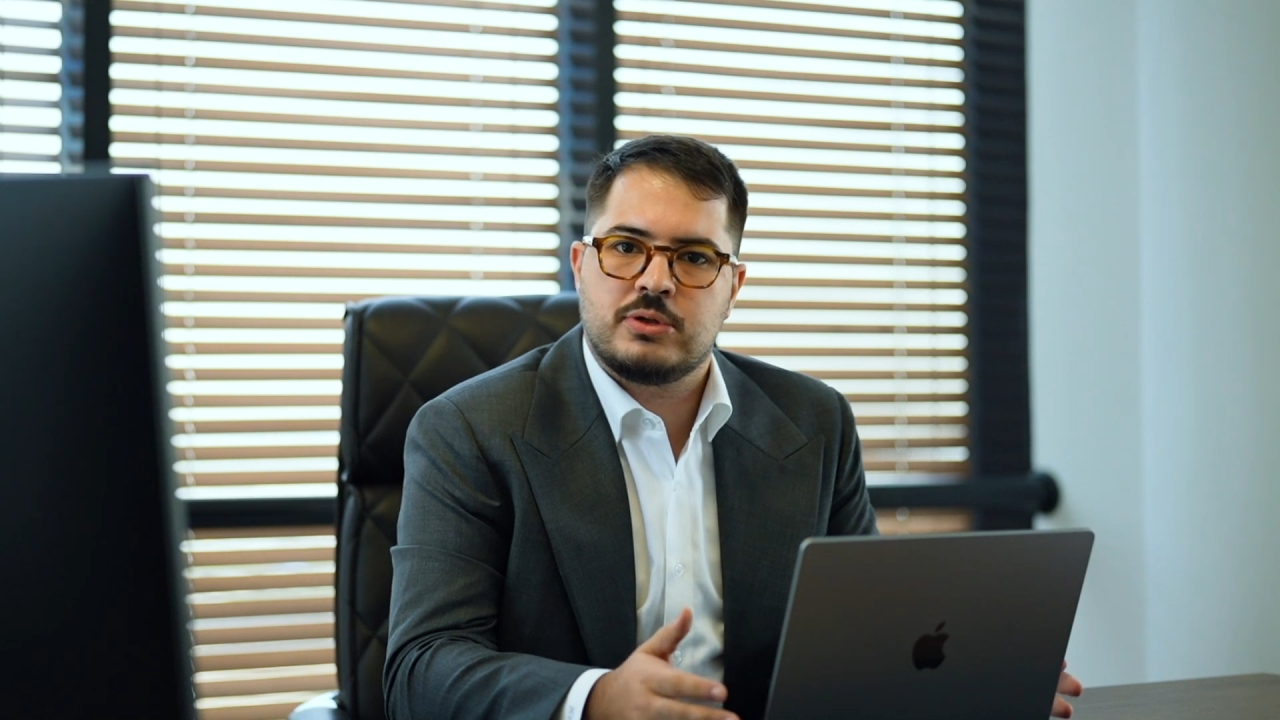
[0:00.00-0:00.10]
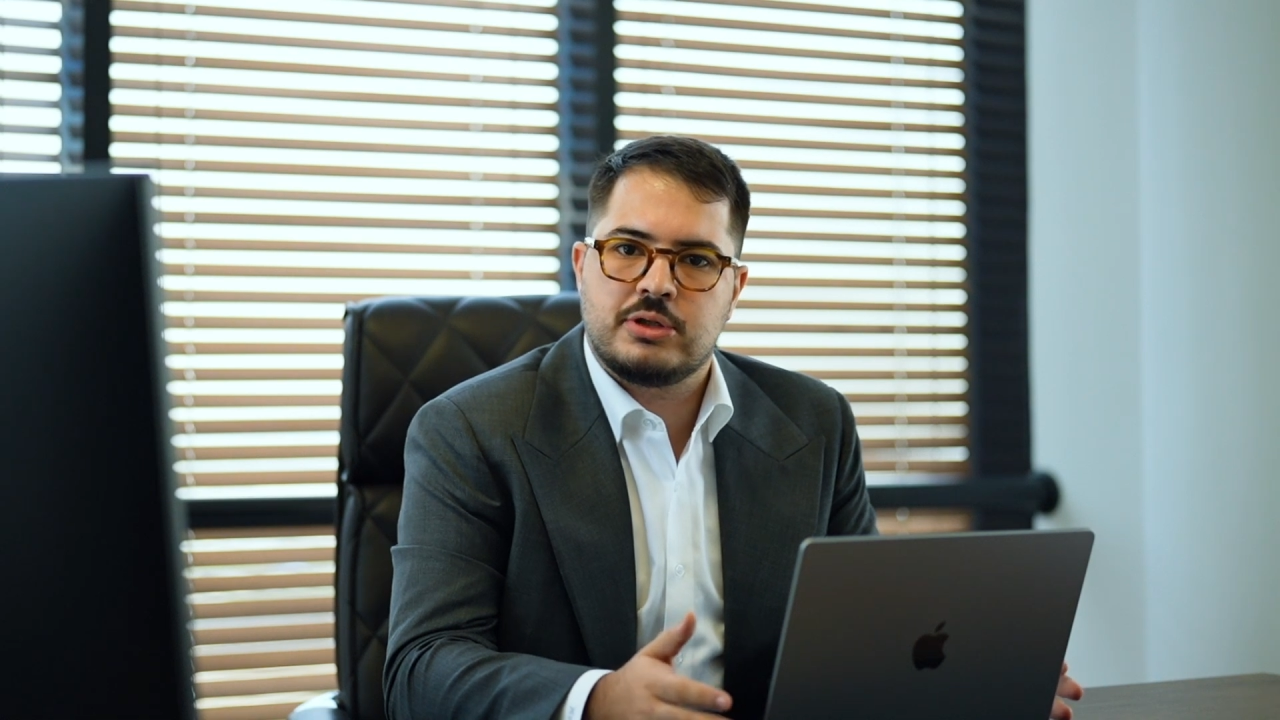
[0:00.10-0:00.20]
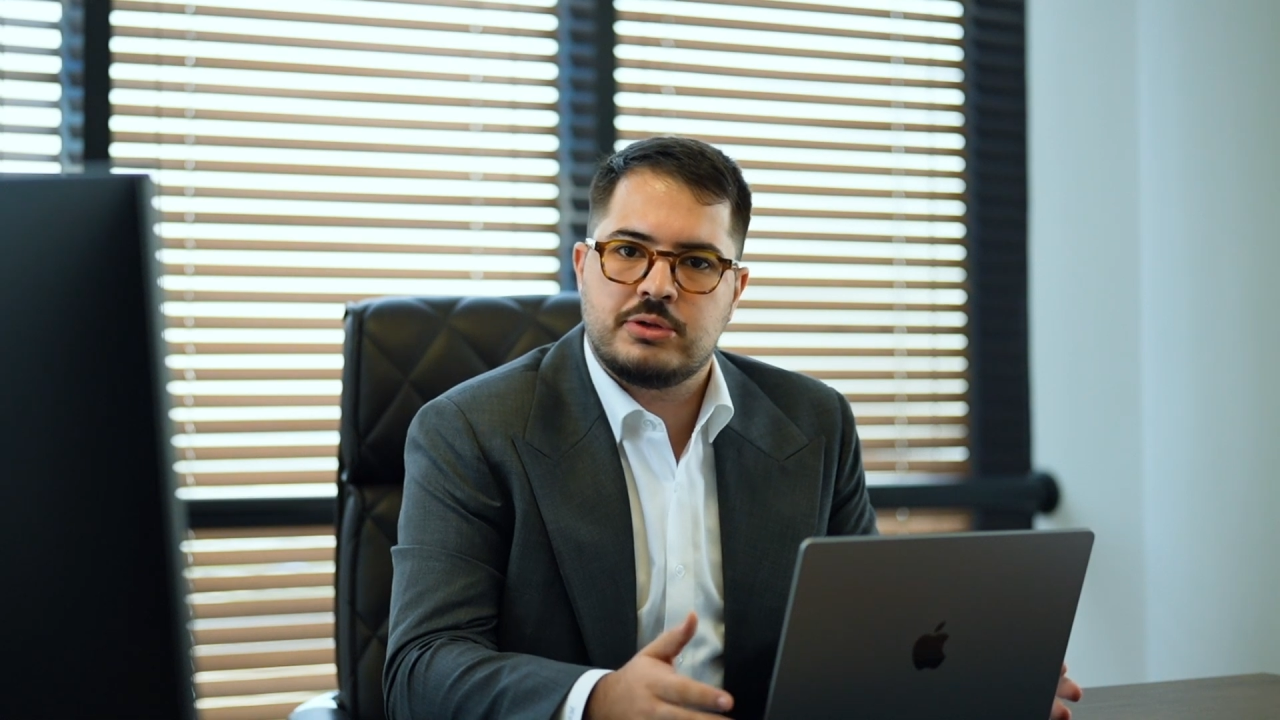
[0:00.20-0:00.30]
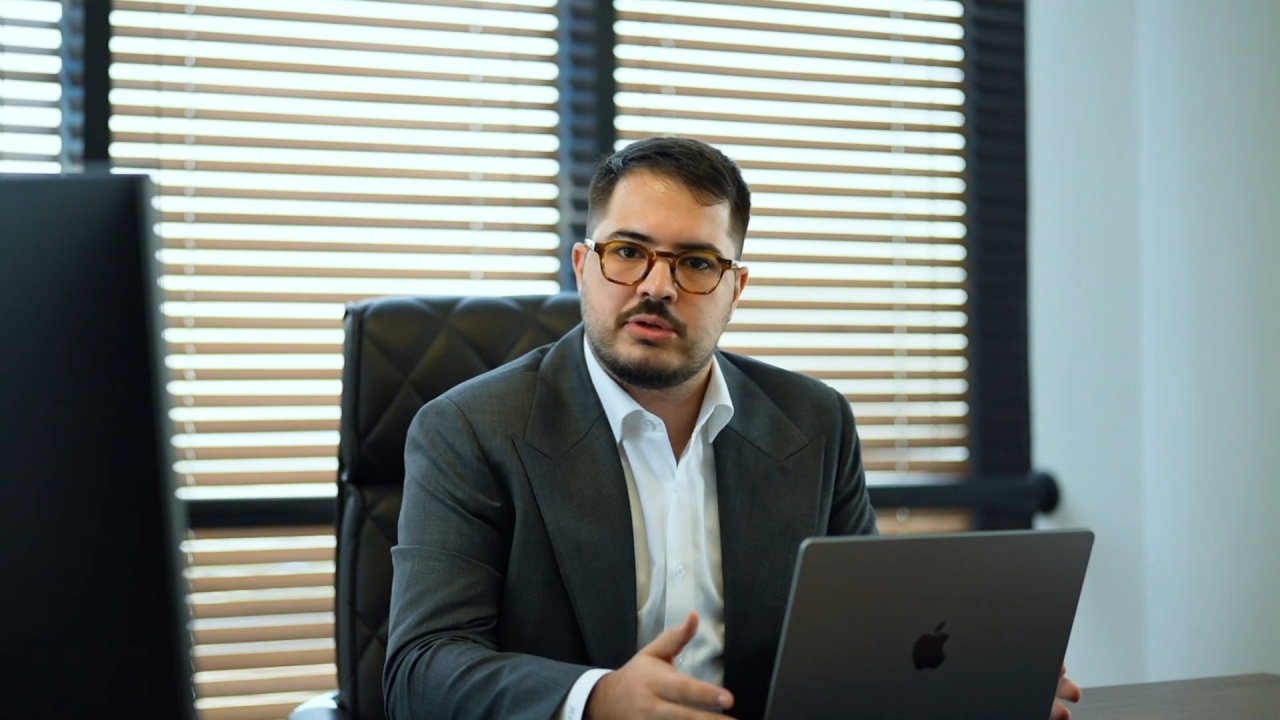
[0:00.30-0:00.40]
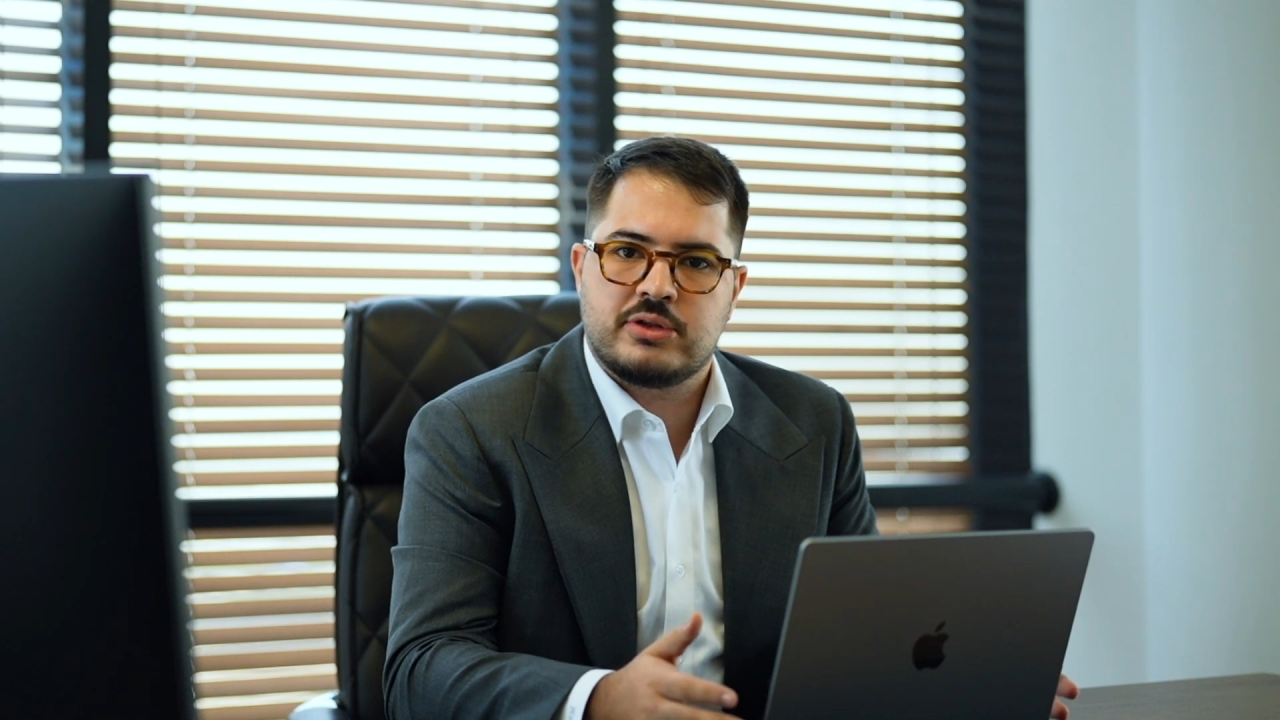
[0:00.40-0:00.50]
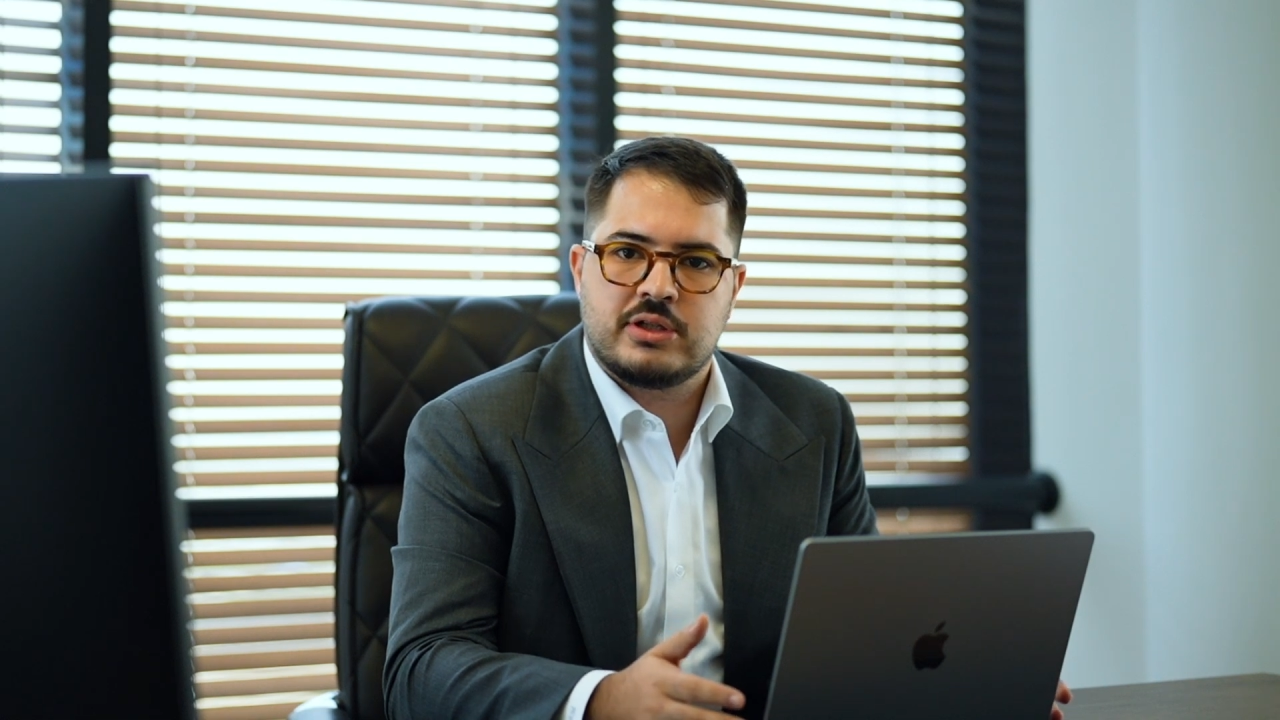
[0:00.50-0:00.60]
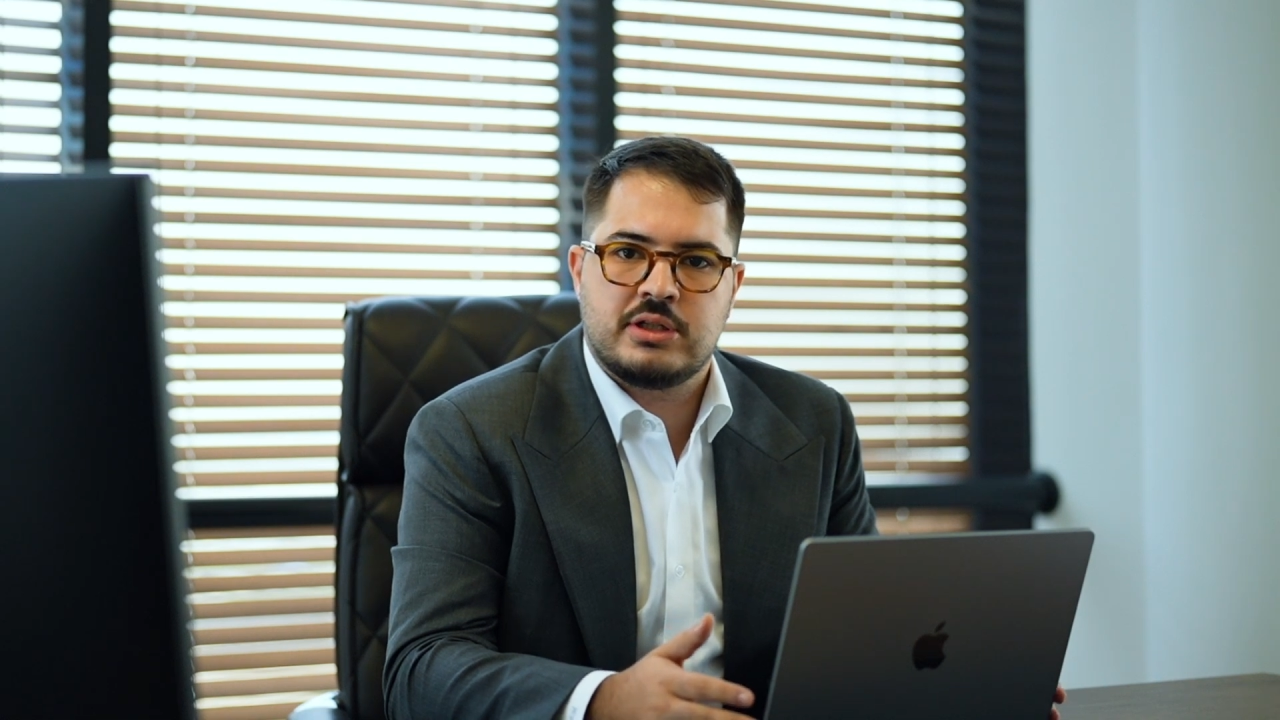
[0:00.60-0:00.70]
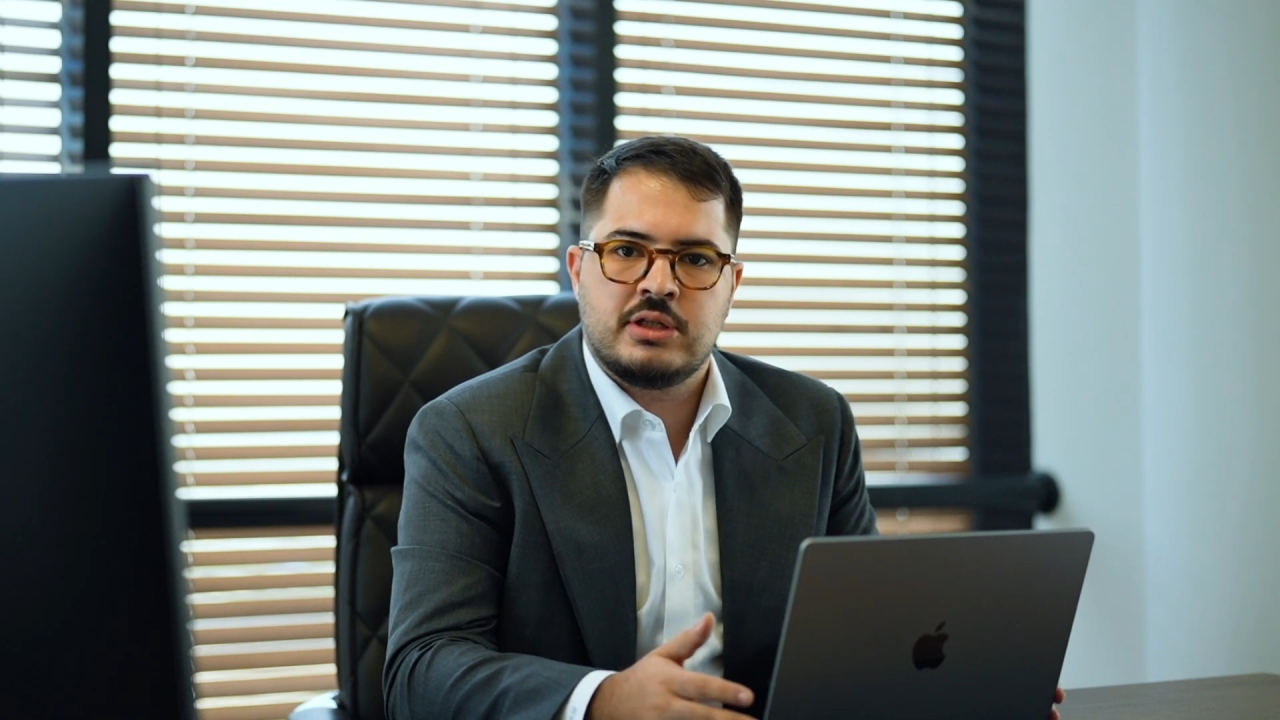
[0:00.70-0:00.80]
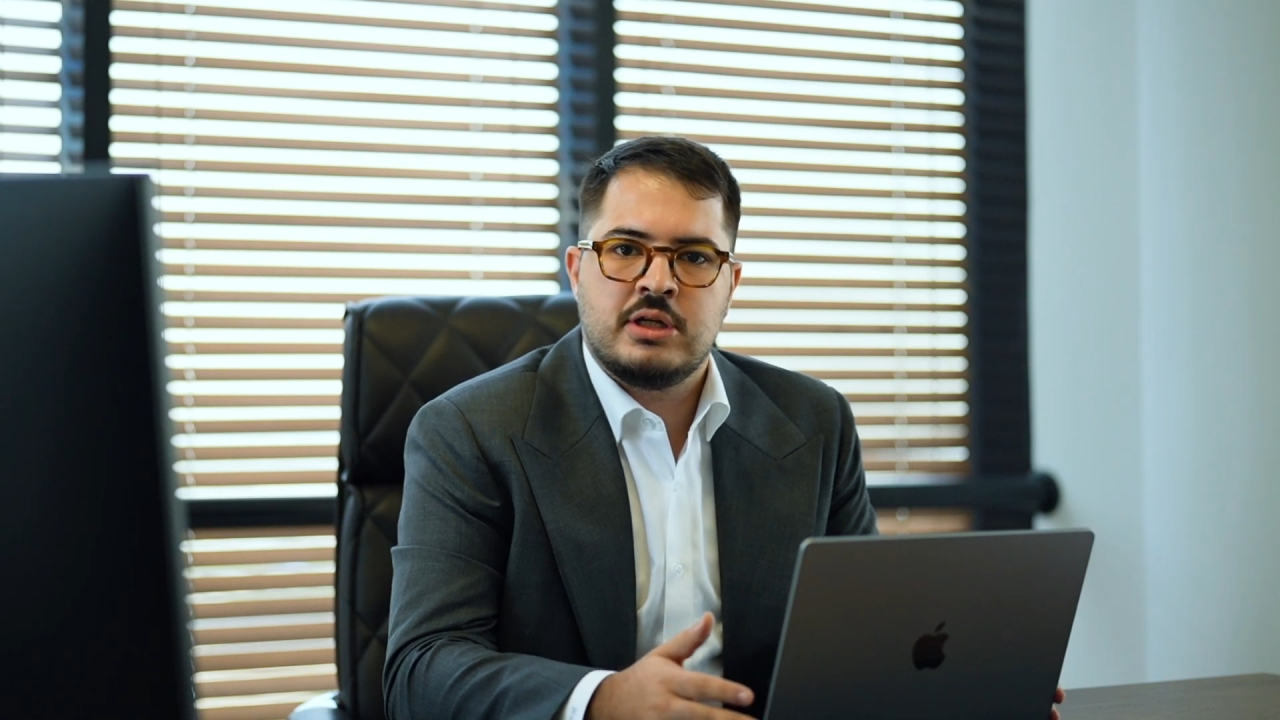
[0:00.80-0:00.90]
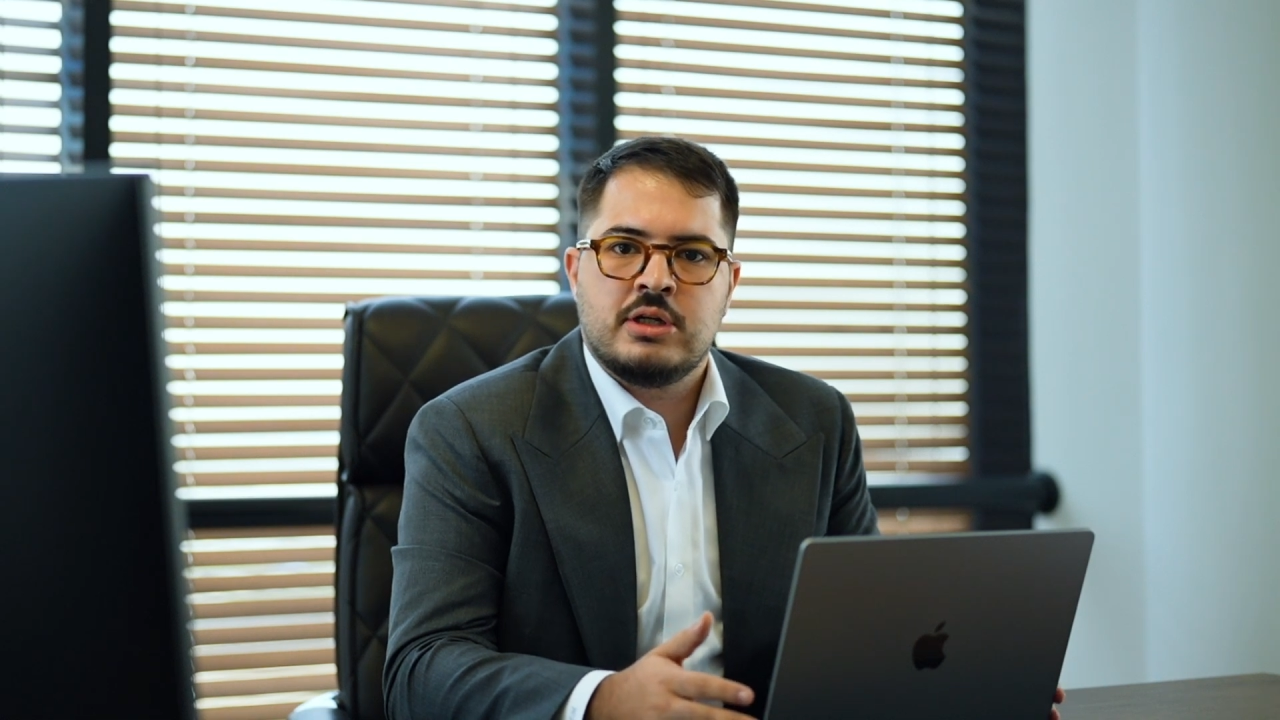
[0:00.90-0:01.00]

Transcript: polyurethane.